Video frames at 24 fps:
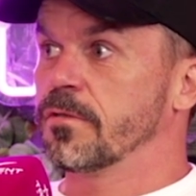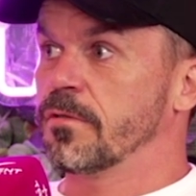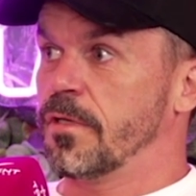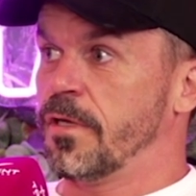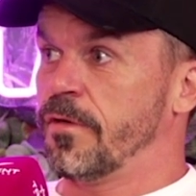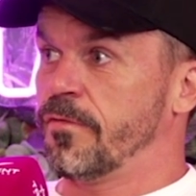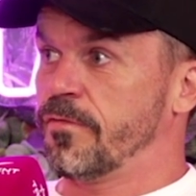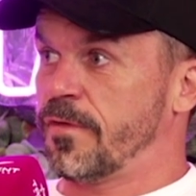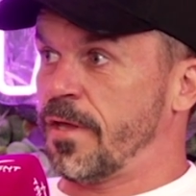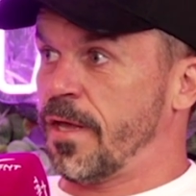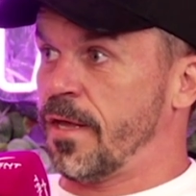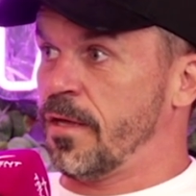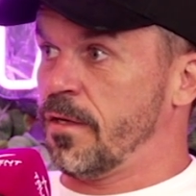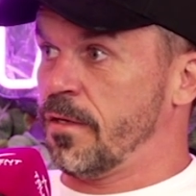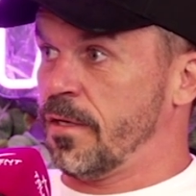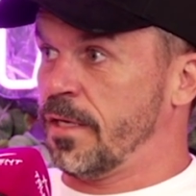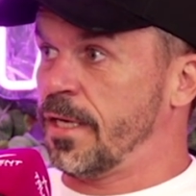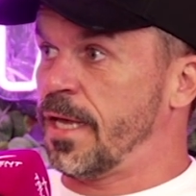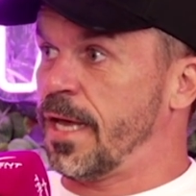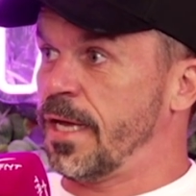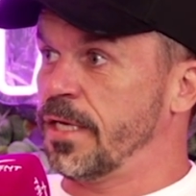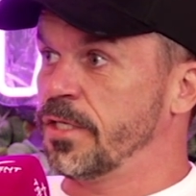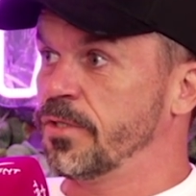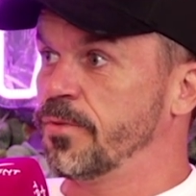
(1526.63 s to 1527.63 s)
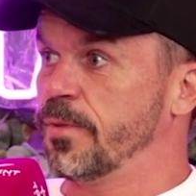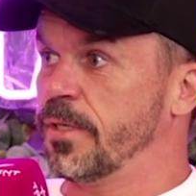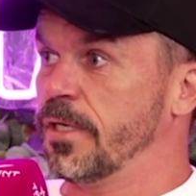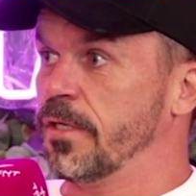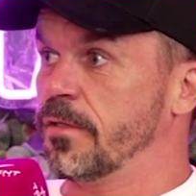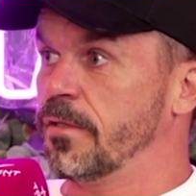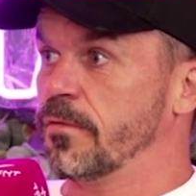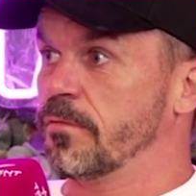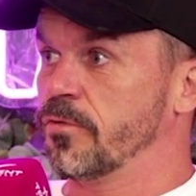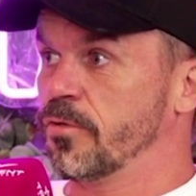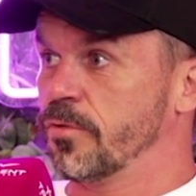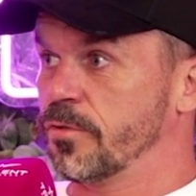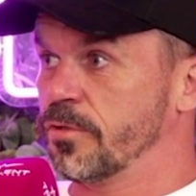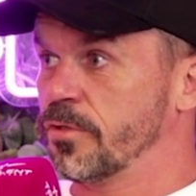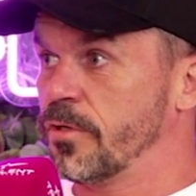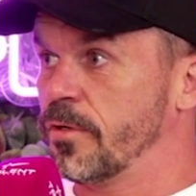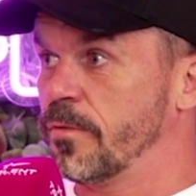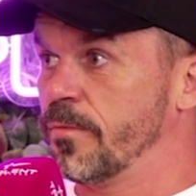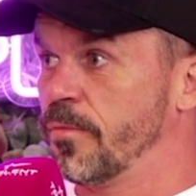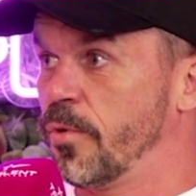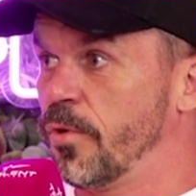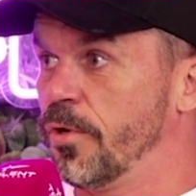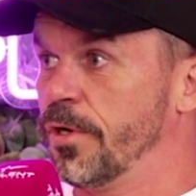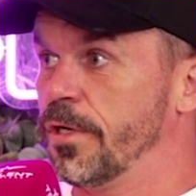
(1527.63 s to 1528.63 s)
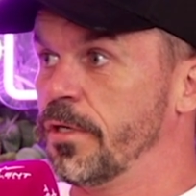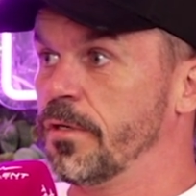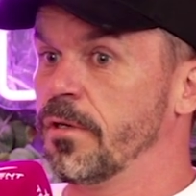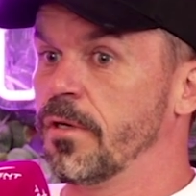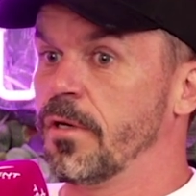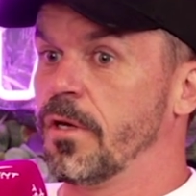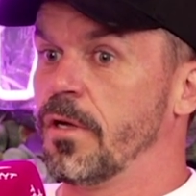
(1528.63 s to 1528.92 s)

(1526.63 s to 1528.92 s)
If they engage with it to a certain point,